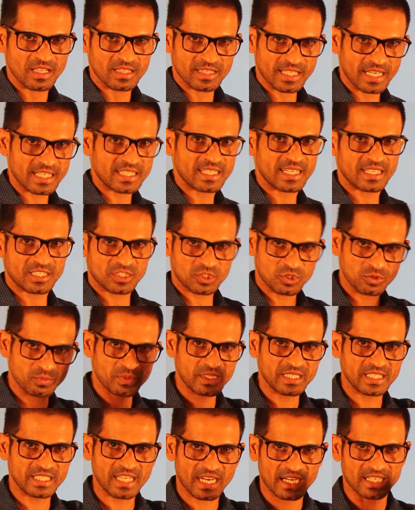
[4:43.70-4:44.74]
That has to
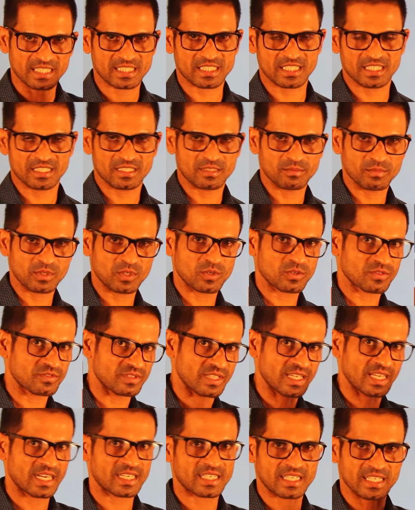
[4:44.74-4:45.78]
be deducted because
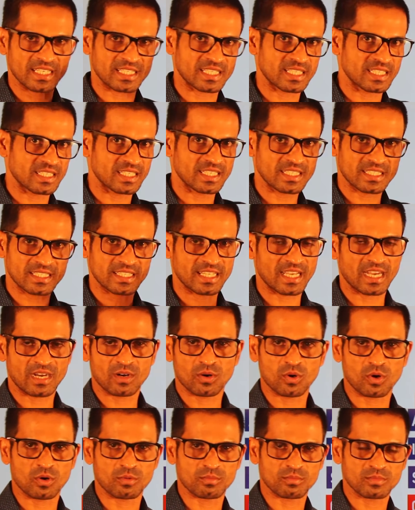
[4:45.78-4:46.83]
they are taking it their
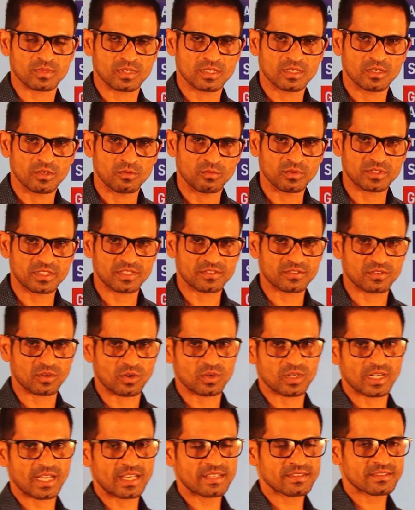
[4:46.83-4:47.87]
home, which is
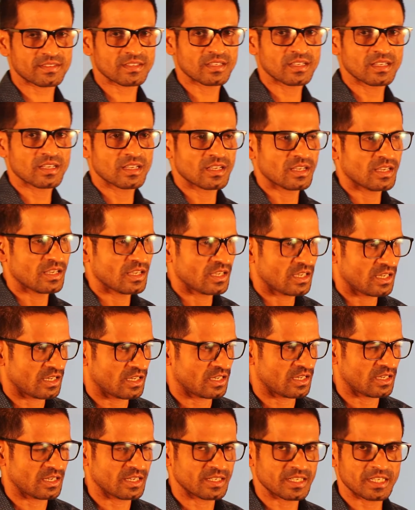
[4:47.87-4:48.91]
known as
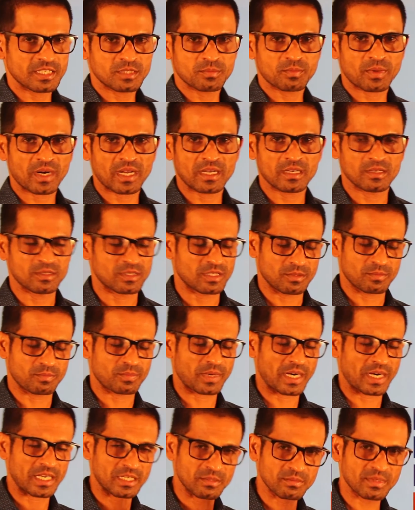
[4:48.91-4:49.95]
net
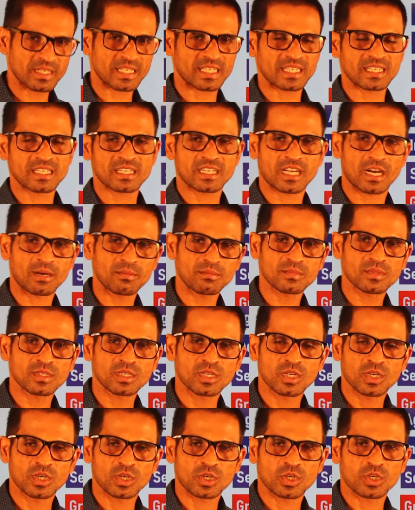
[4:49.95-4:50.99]
primary income
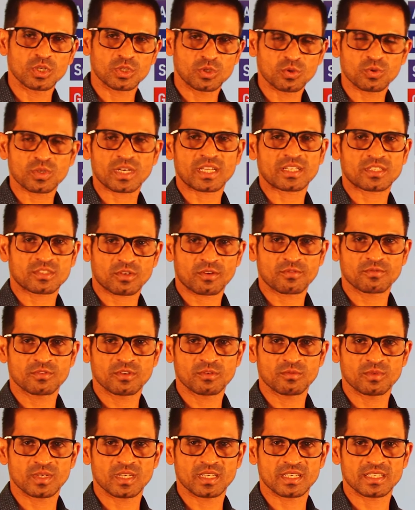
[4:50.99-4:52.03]
to rest of the
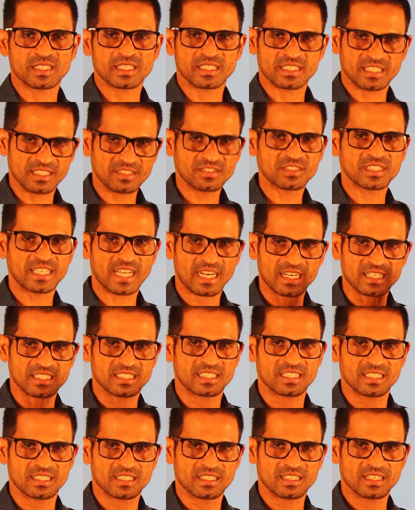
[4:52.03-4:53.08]
world. It is
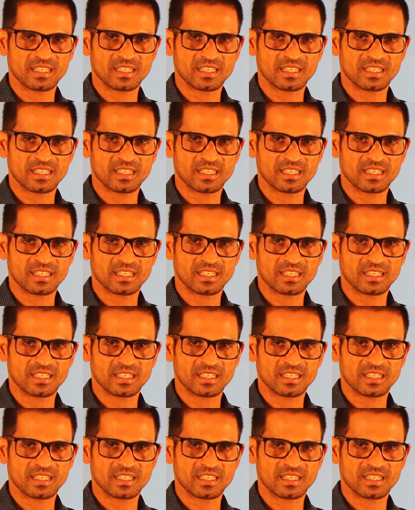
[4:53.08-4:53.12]
deducted.